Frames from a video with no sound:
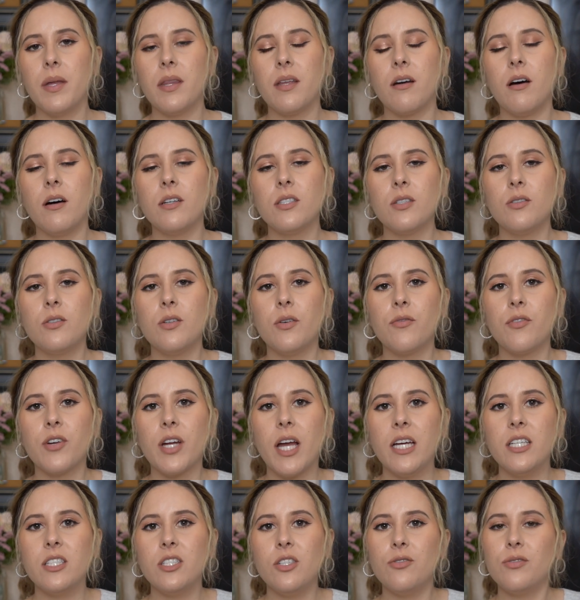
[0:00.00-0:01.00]
And then also don't
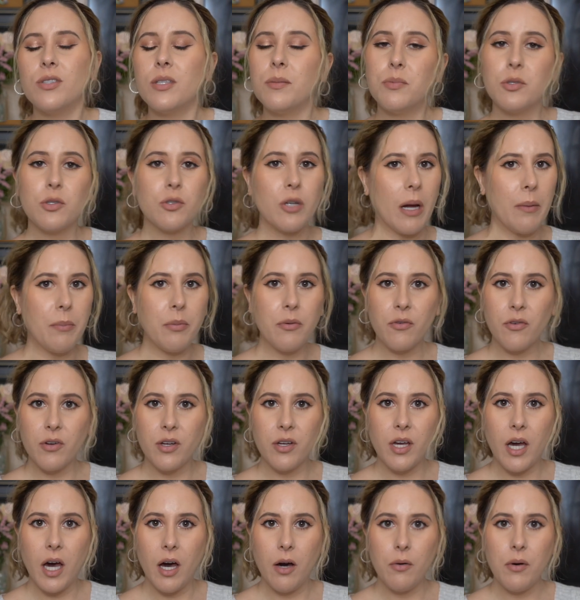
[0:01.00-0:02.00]
forget to subscribe before
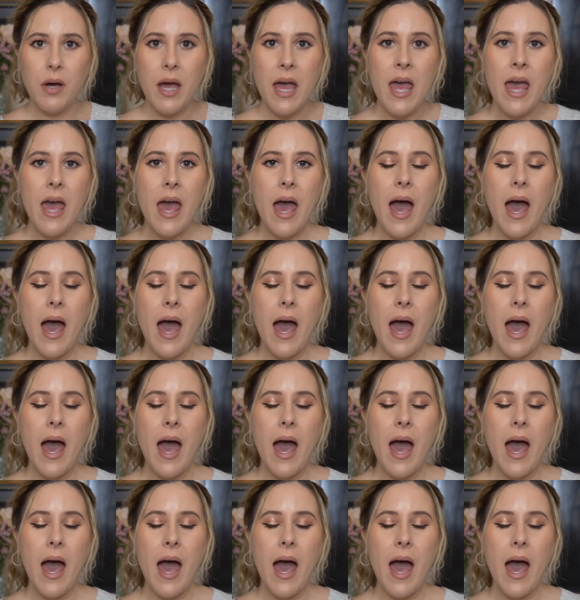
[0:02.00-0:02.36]
you go.